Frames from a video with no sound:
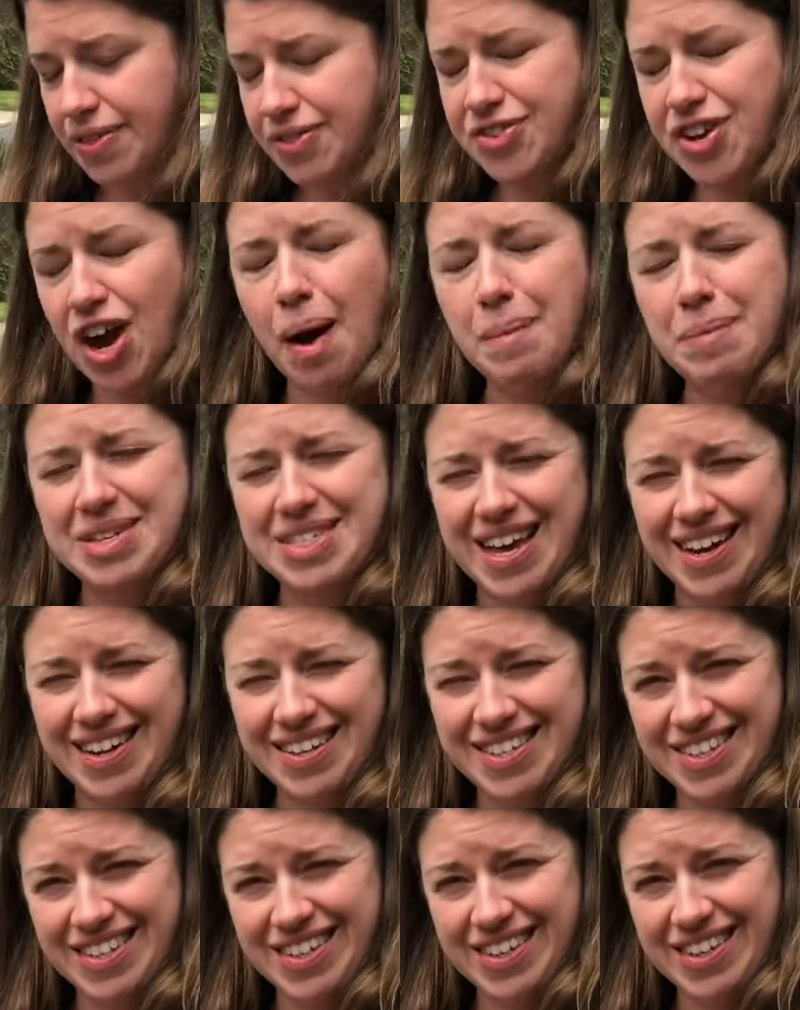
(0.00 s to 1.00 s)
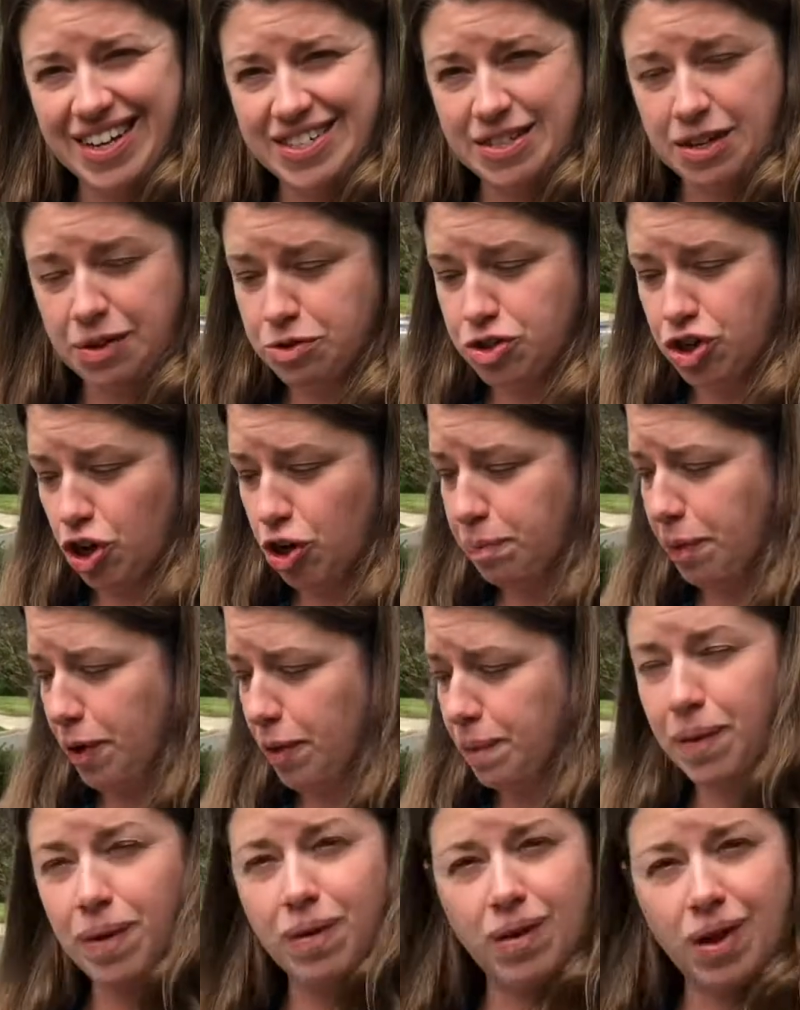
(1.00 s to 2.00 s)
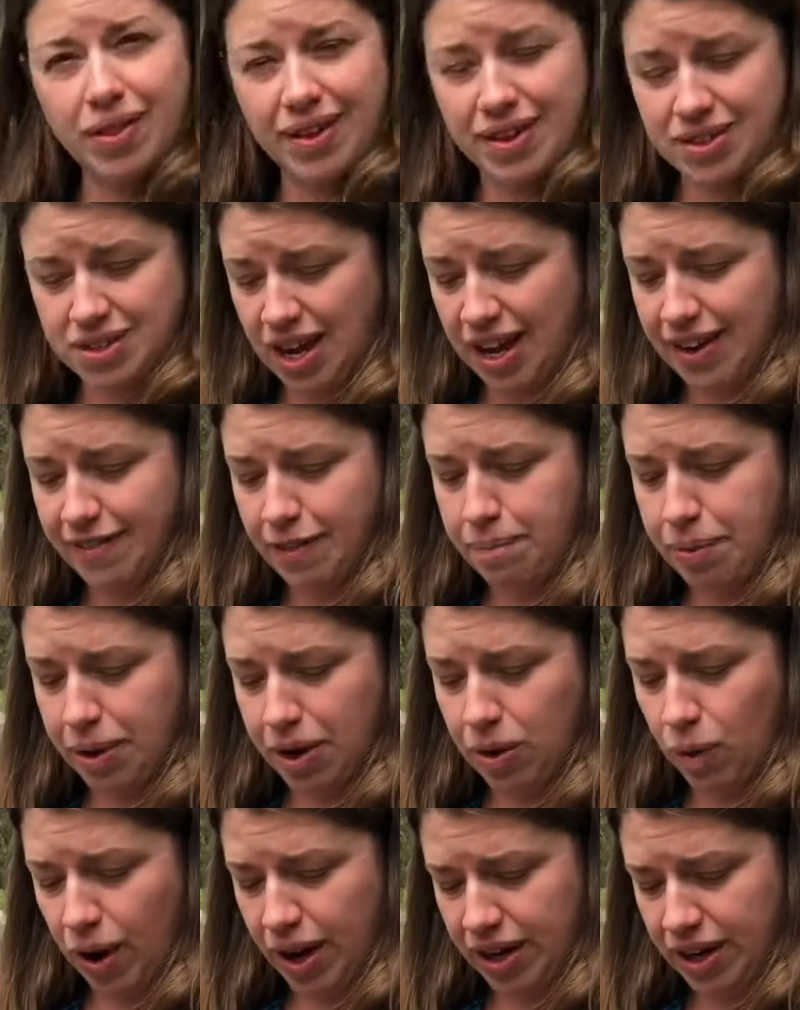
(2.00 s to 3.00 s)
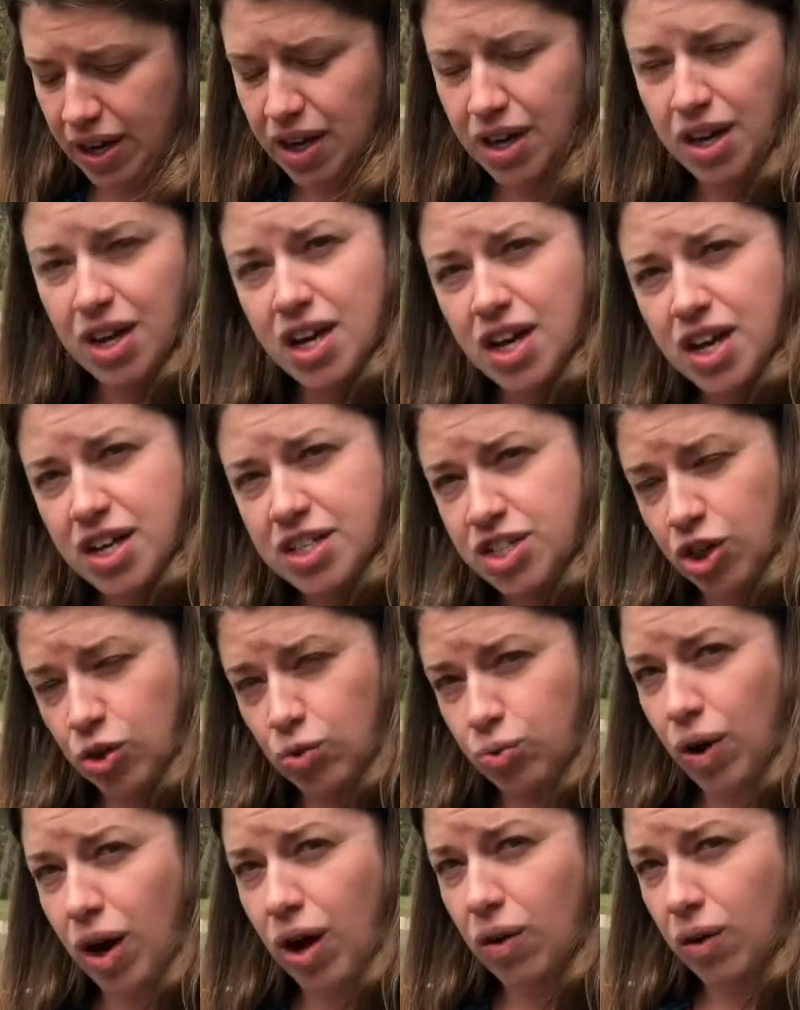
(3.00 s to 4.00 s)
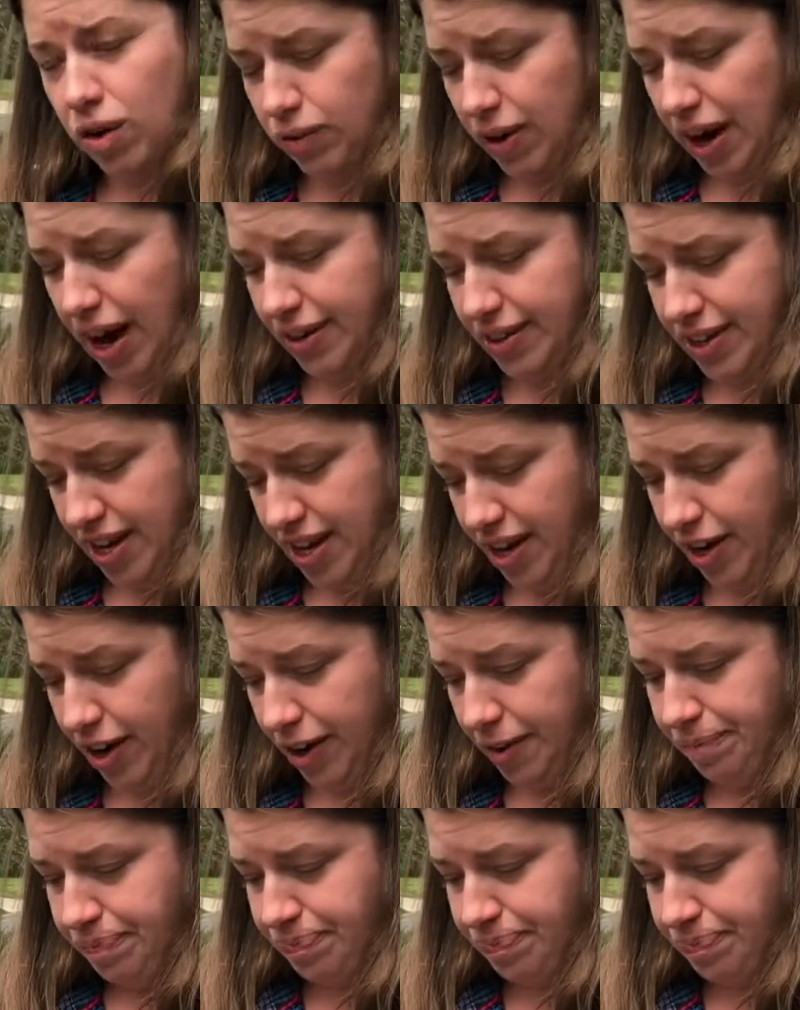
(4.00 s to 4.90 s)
Thomas Edison is a dark purple one that's kind of a big one to grow around here.